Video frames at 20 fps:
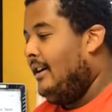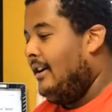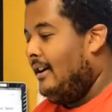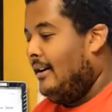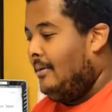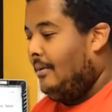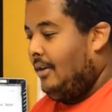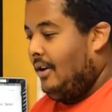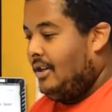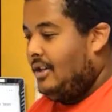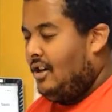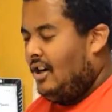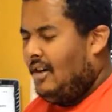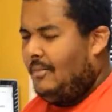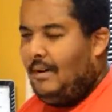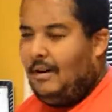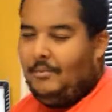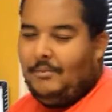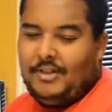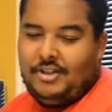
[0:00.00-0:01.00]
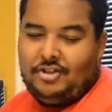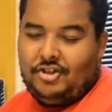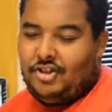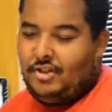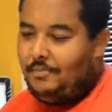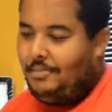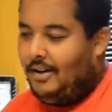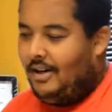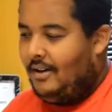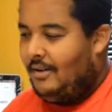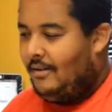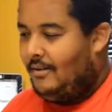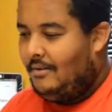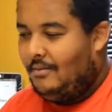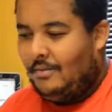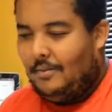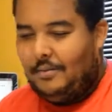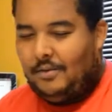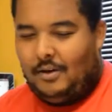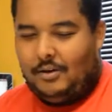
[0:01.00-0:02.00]
We're going to talk about Mr. Chappelle.
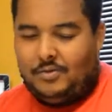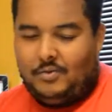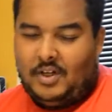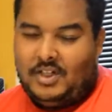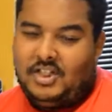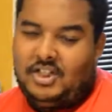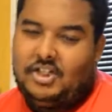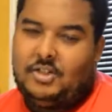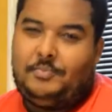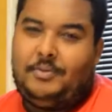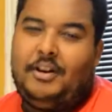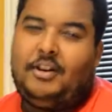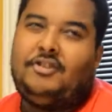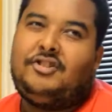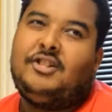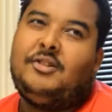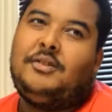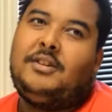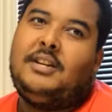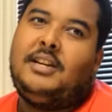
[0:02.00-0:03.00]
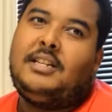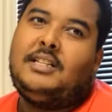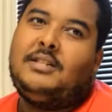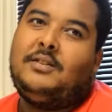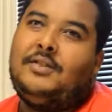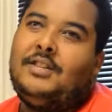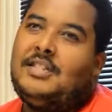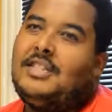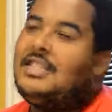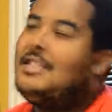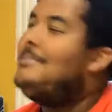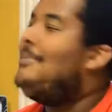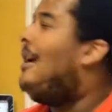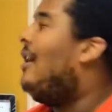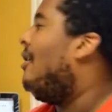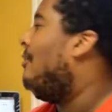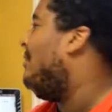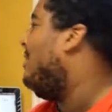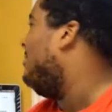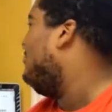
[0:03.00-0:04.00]
I was watching the Chappelle show today, so this
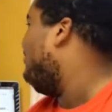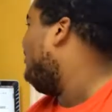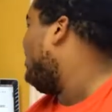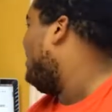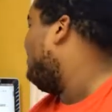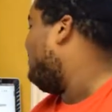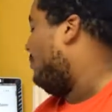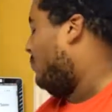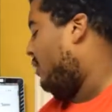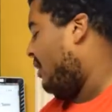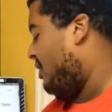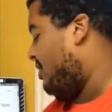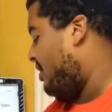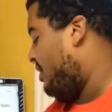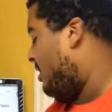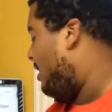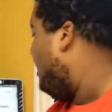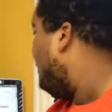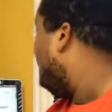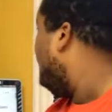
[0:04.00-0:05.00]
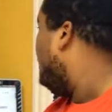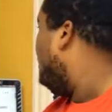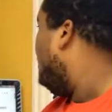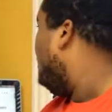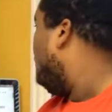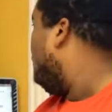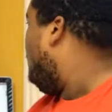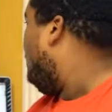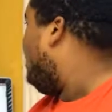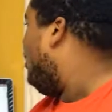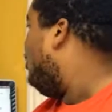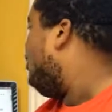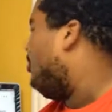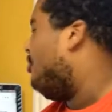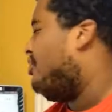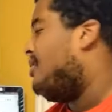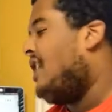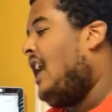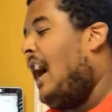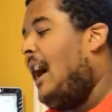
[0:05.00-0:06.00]
inspired me to bring up the question: what are your
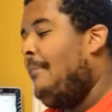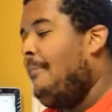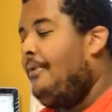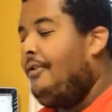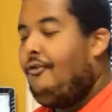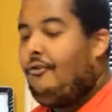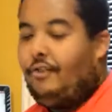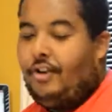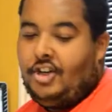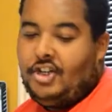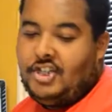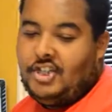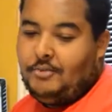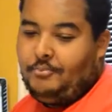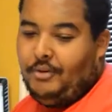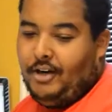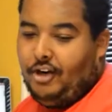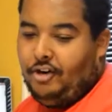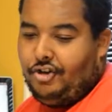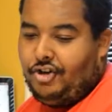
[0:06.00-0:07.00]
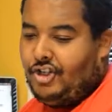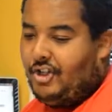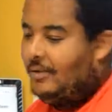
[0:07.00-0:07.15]
top 3 Chappelle show